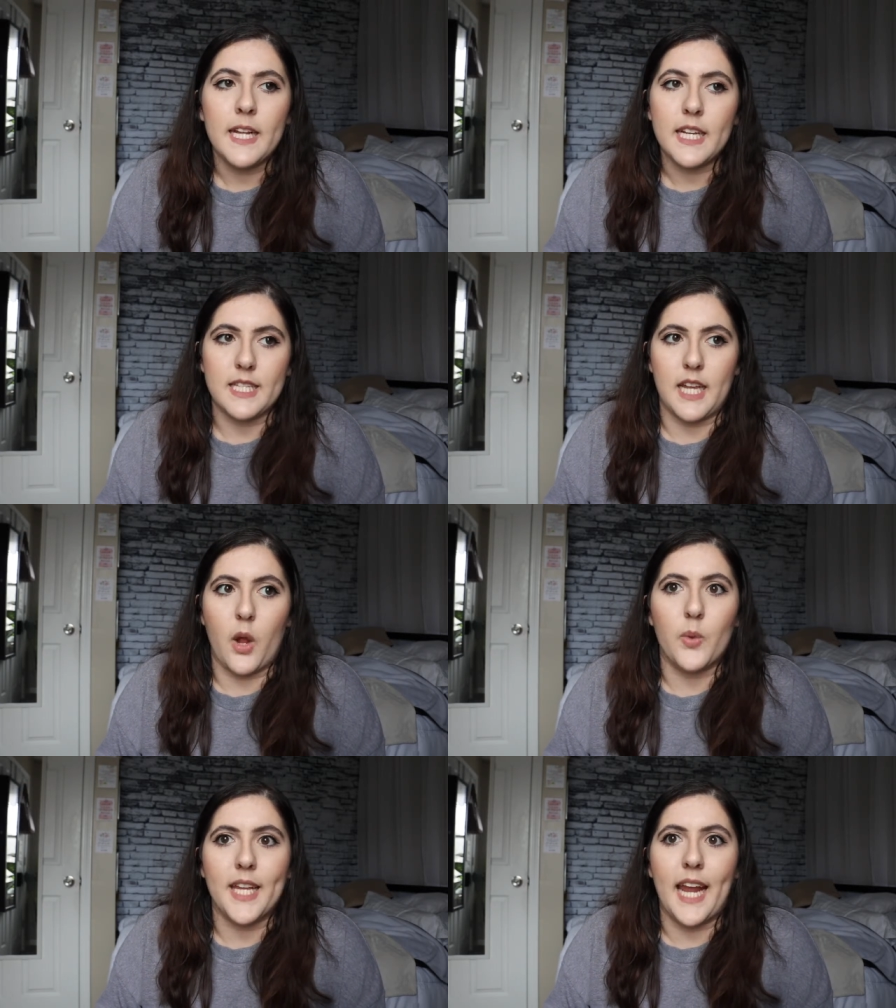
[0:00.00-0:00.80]
because
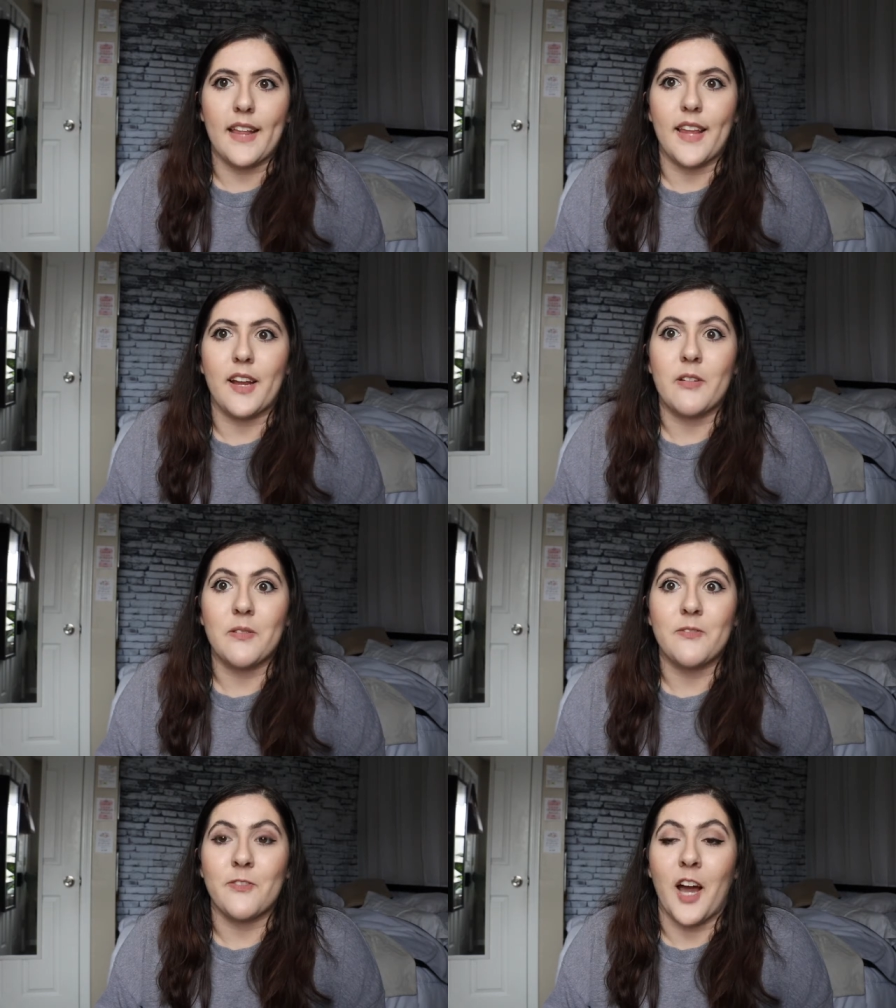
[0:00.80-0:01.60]
I only get
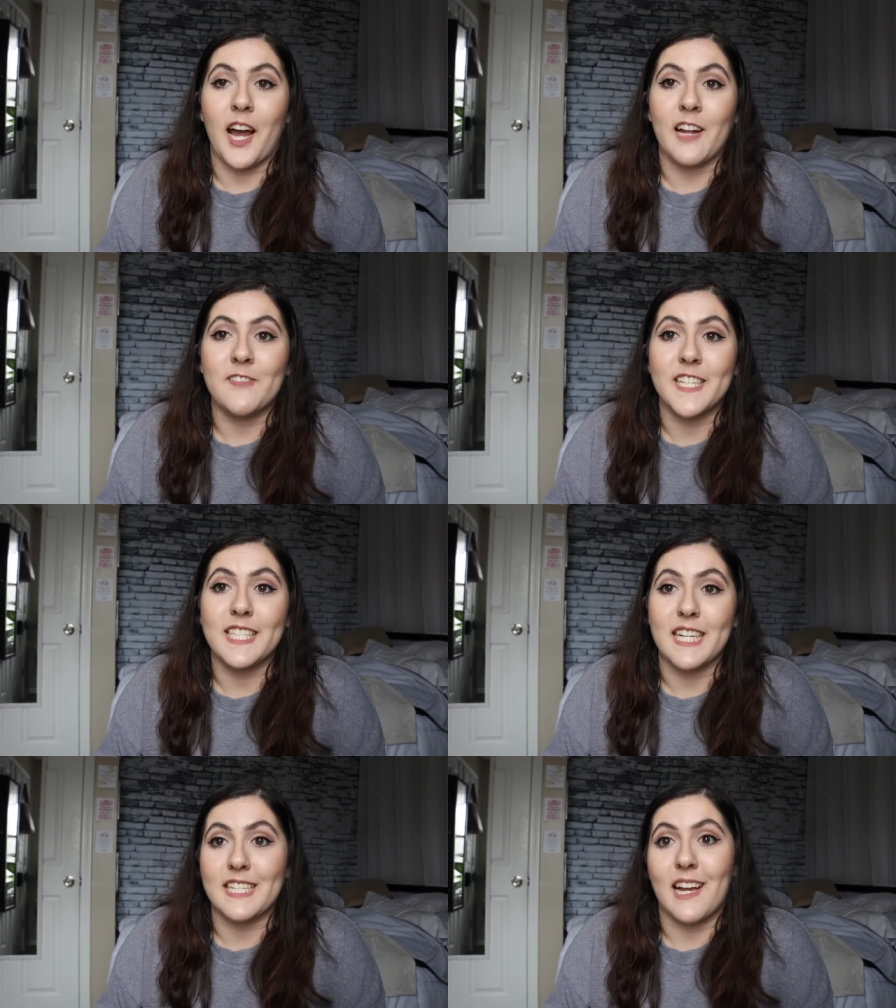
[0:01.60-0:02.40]
like five to
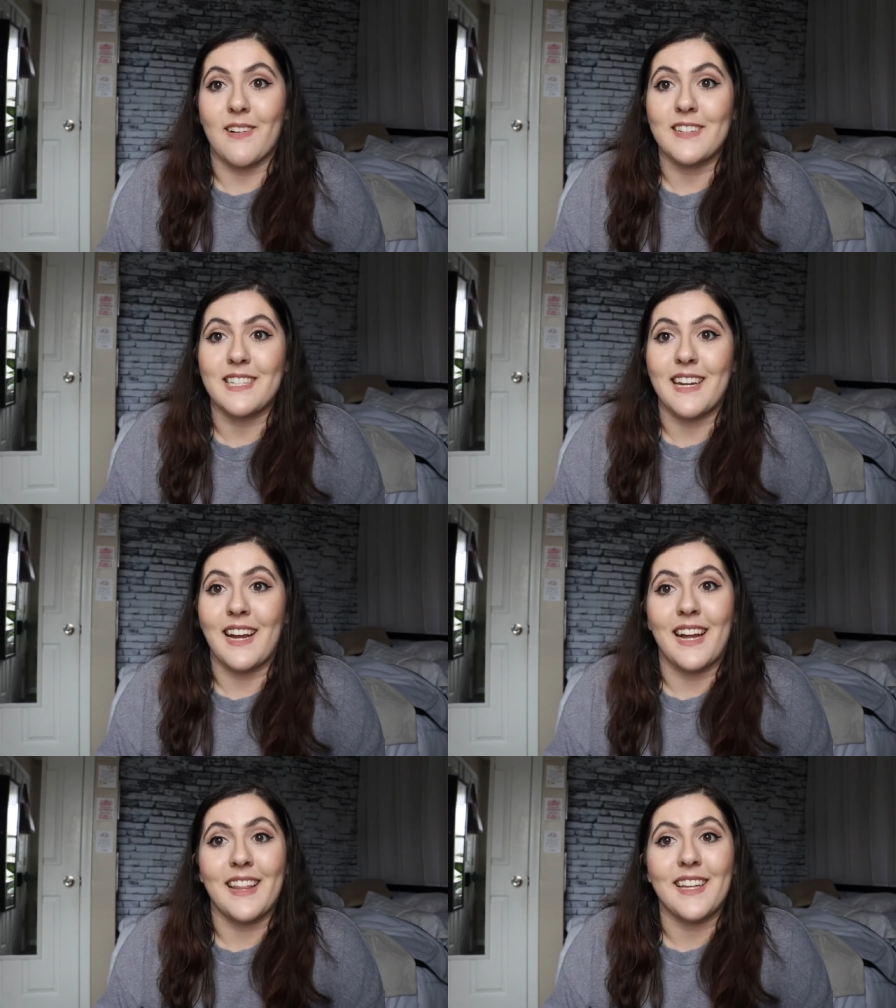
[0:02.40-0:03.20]
six hours a
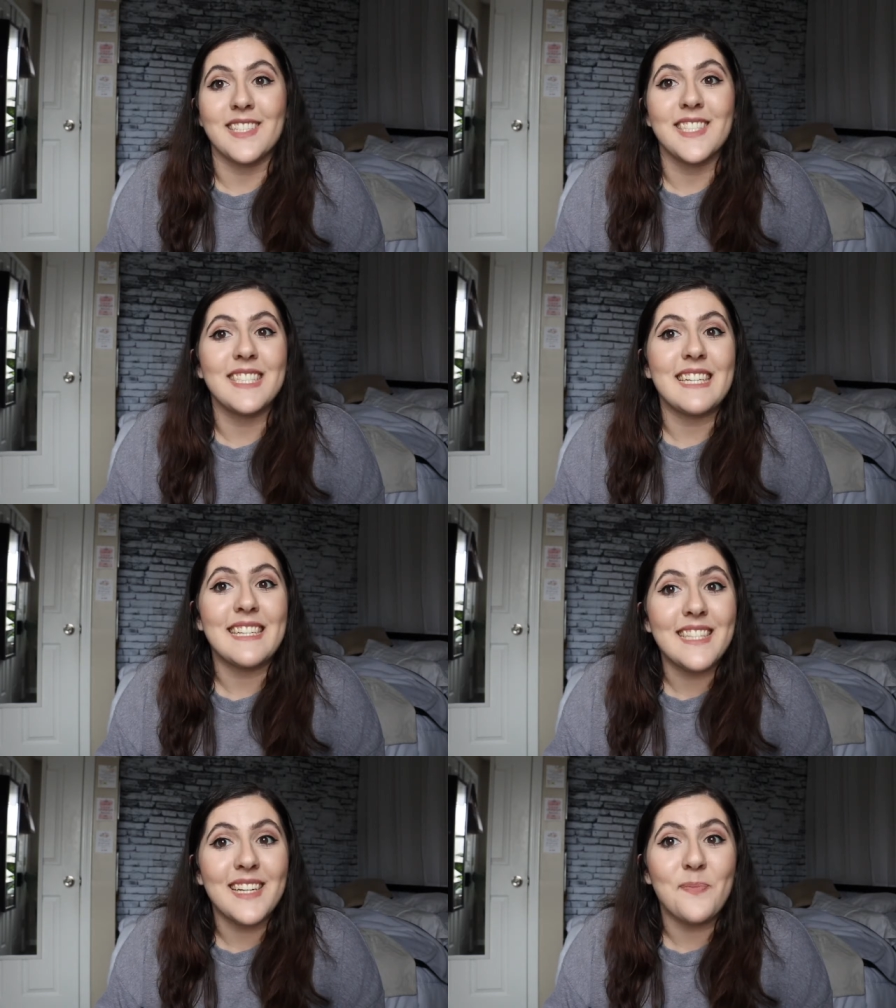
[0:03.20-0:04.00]
night and that just
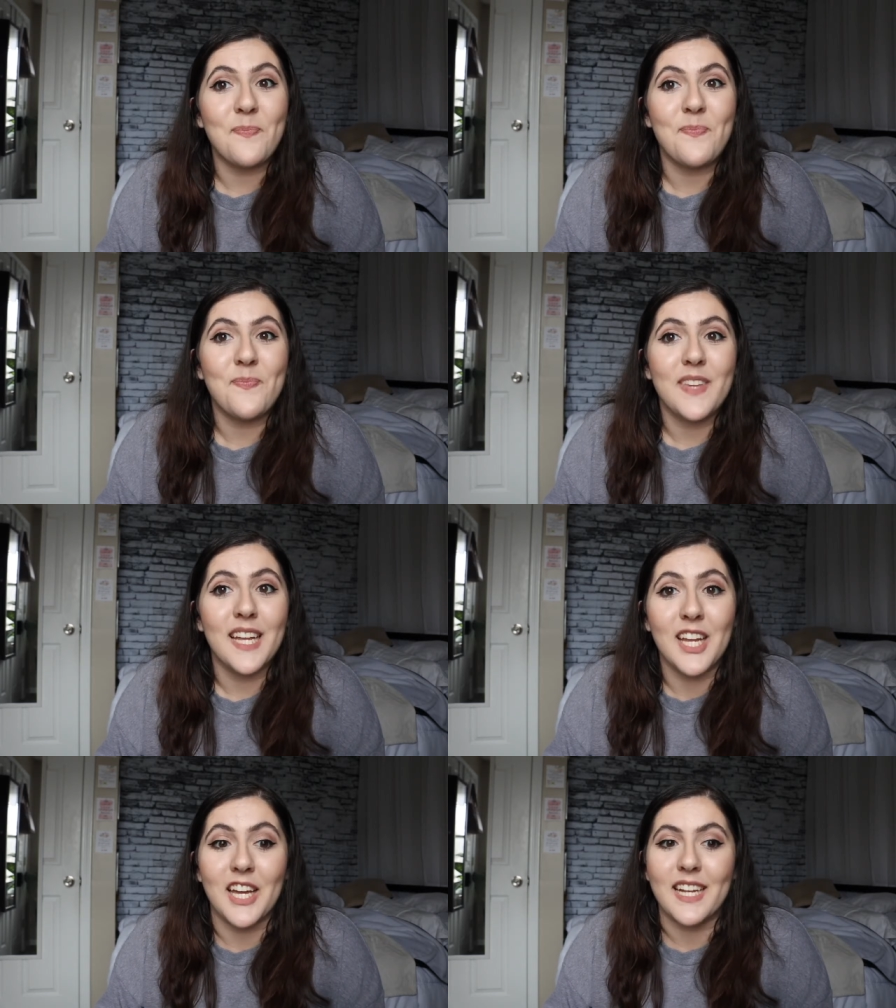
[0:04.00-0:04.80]
isn't
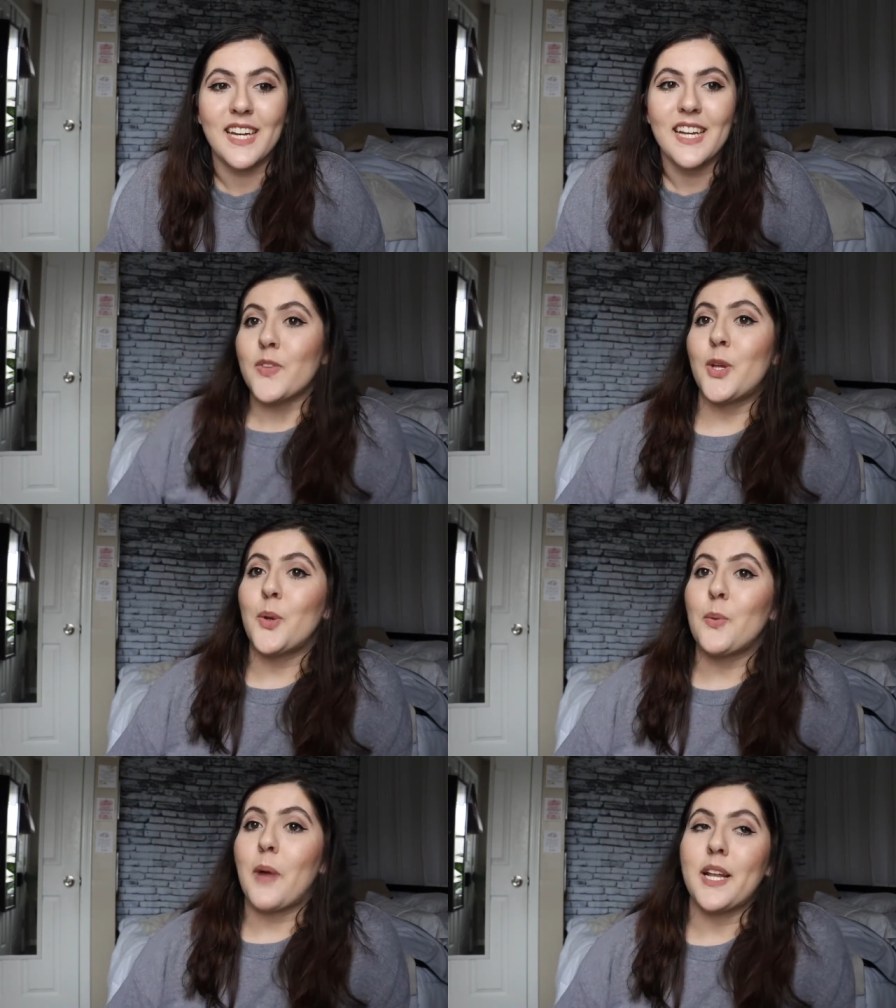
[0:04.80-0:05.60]
good
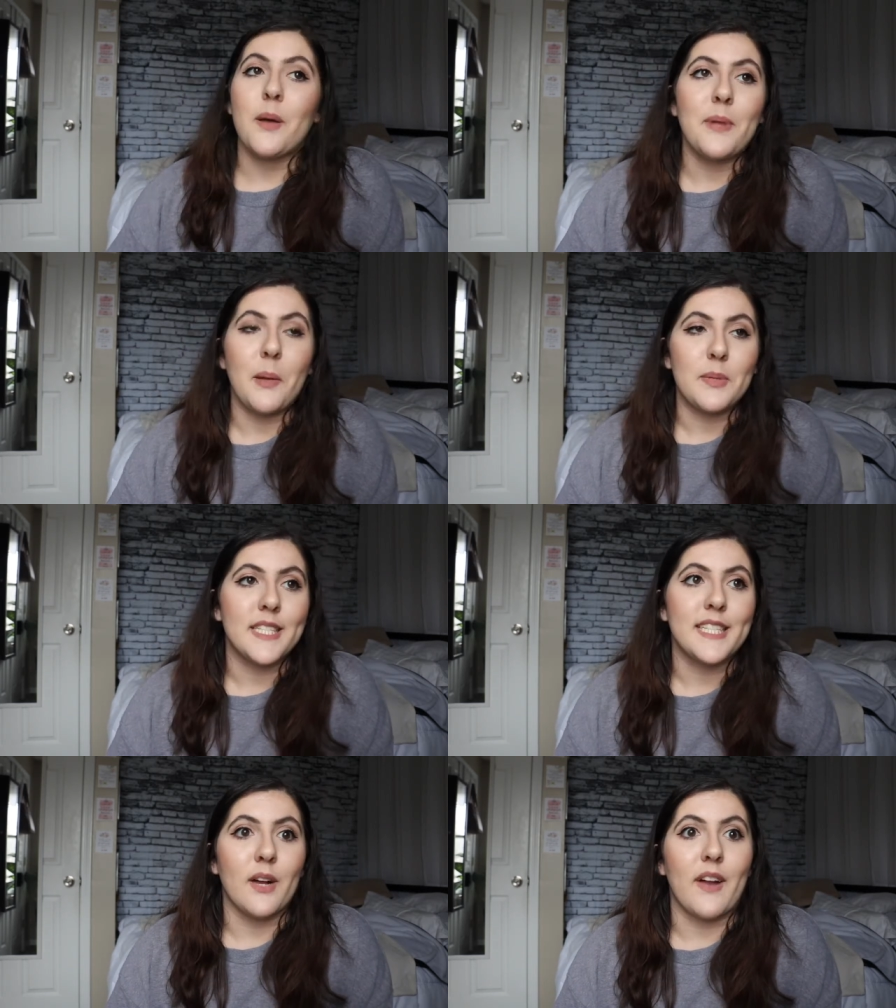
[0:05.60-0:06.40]
you might not be able
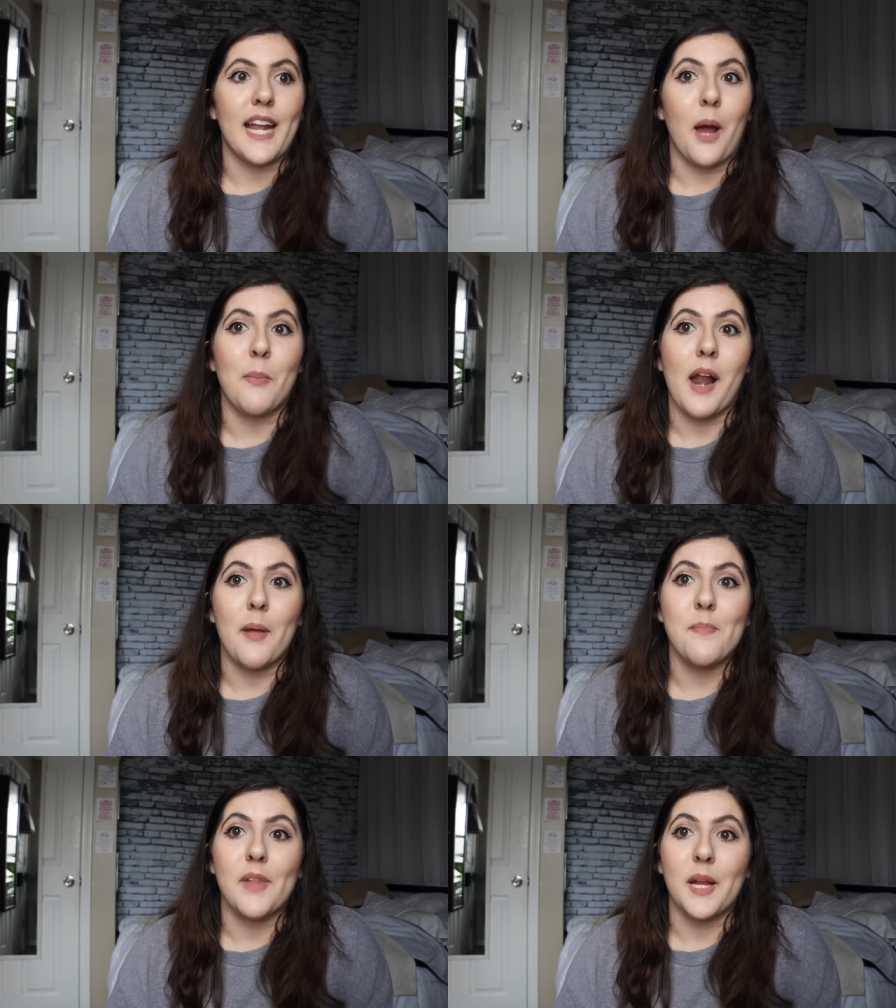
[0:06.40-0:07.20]
to tell right now but
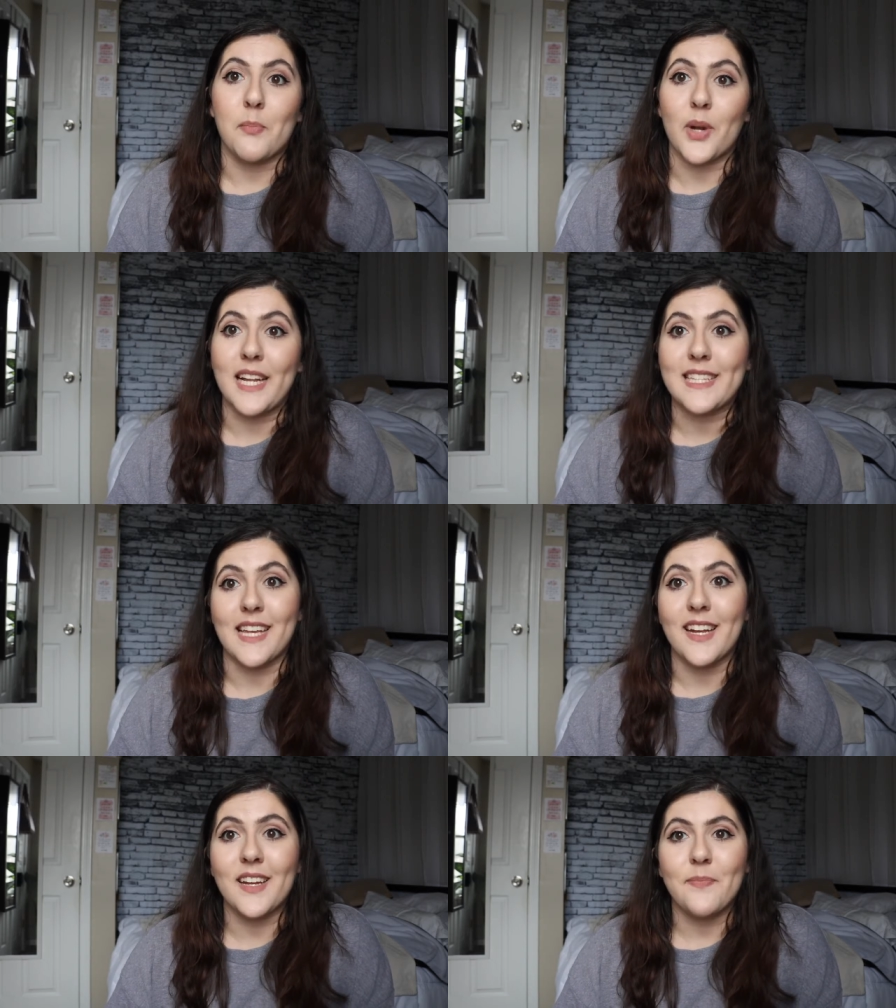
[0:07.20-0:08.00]
I'm like pretty
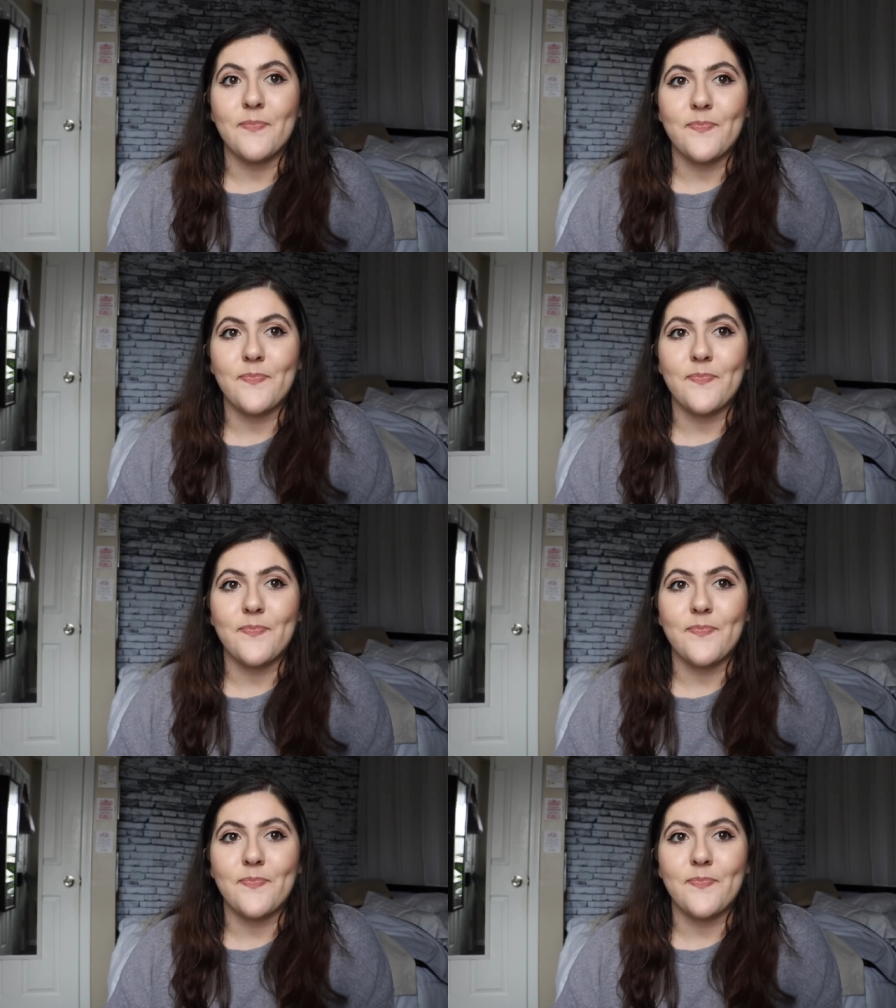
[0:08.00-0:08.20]
sick